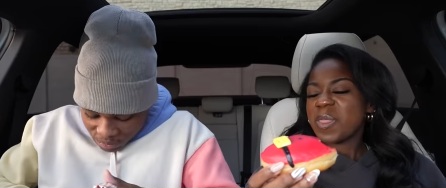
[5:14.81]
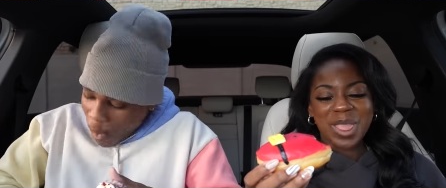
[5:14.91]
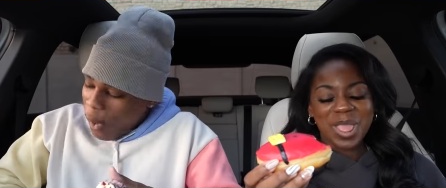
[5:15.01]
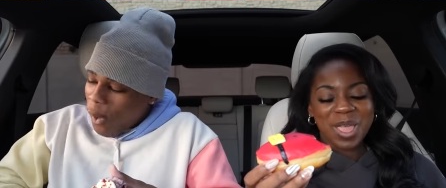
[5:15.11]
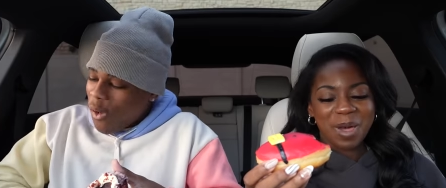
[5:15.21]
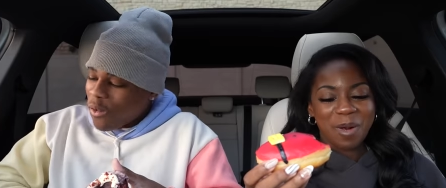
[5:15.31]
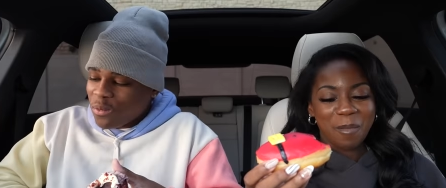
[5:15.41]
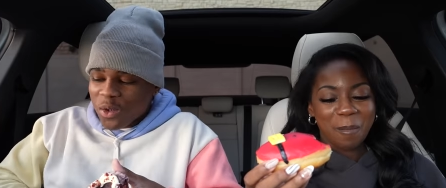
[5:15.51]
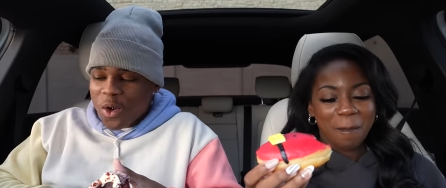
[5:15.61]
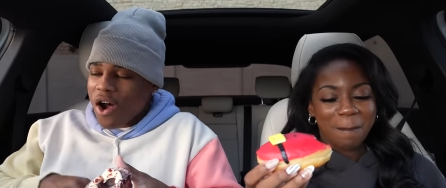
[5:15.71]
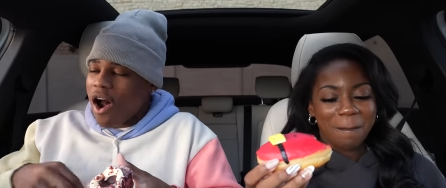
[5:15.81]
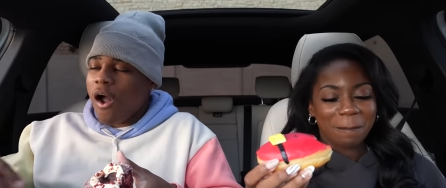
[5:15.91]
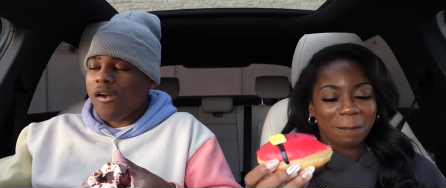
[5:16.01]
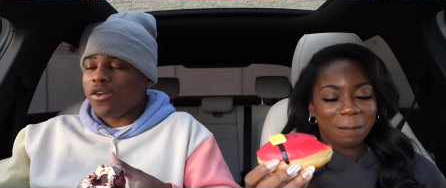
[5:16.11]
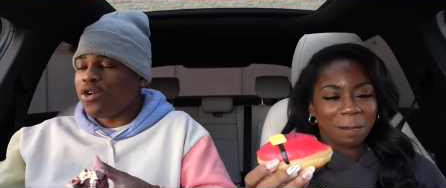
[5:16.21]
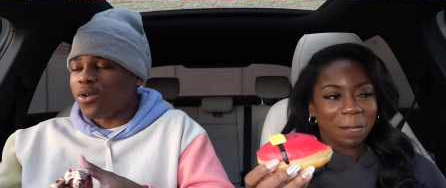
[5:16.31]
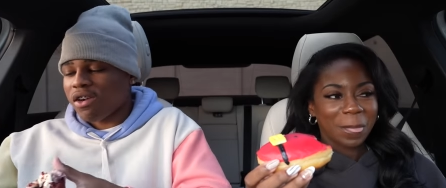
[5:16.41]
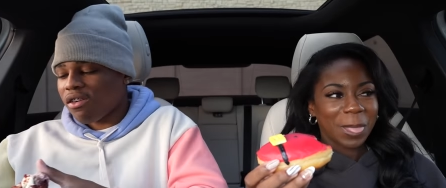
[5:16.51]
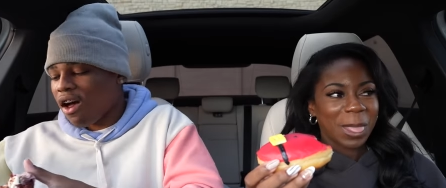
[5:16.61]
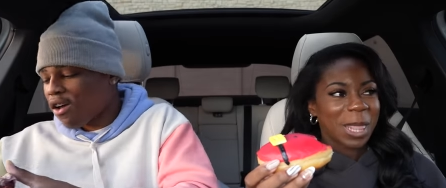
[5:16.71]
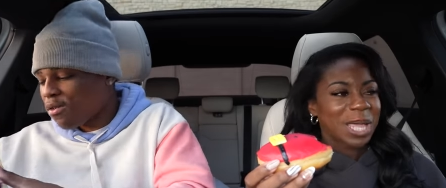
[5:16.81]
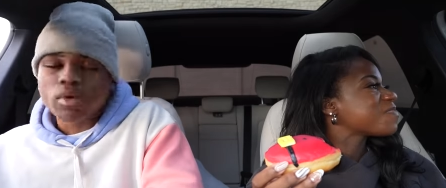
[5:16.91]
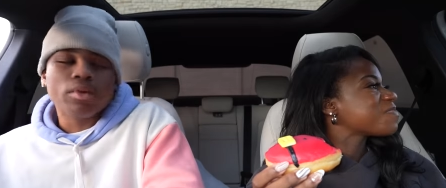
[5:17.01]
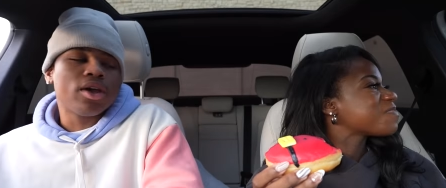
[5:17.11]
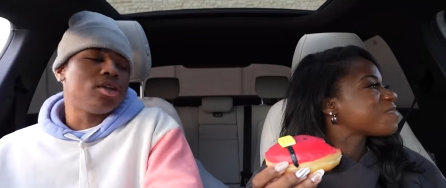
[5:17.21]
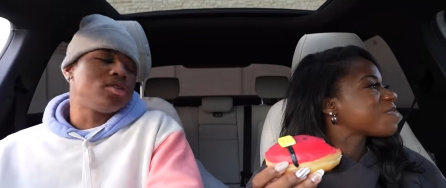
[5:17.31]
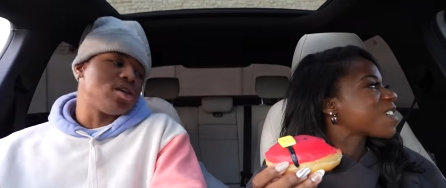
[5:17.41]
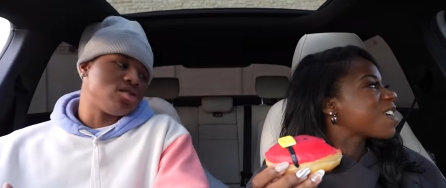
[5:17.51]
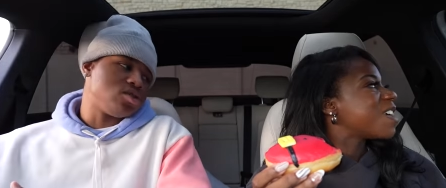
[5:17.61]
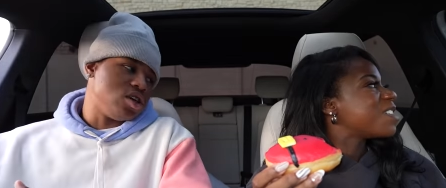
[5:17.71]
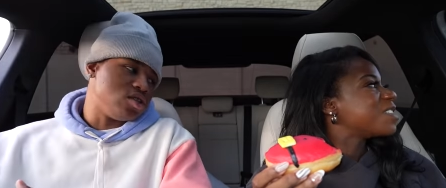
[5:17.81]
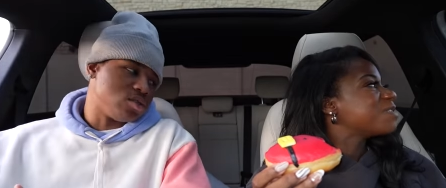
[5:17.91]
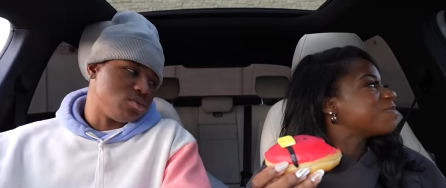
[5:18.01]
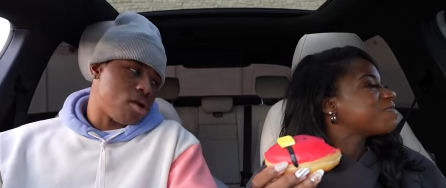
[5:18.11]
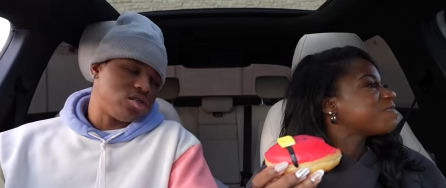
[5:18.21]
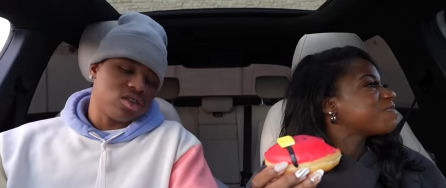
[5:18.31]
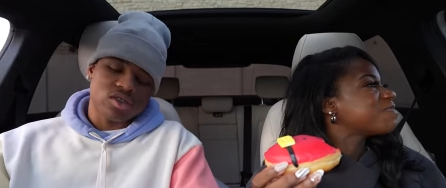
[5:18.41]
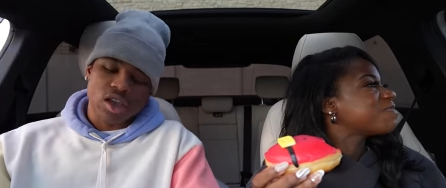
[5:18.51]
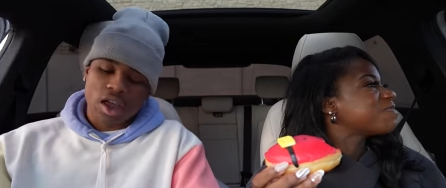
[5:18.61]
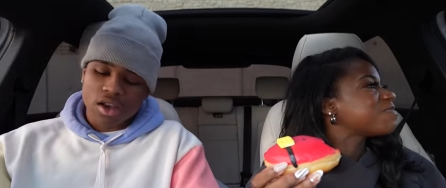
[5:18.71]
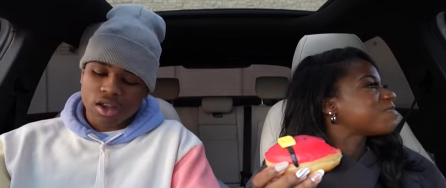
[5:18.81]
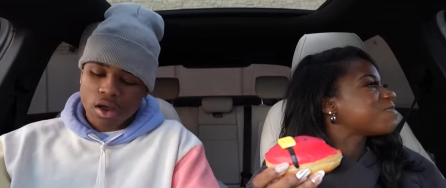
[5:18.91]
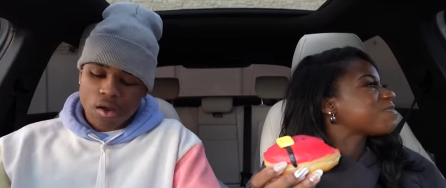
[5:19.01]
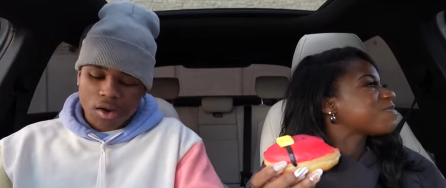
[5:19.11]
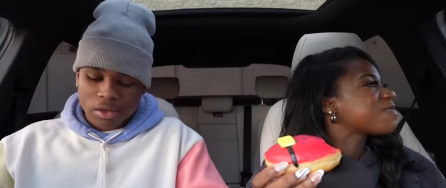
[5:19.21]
Speaker 1: Oh, I really want to like it. The beginning tastes decent. It's just the ending on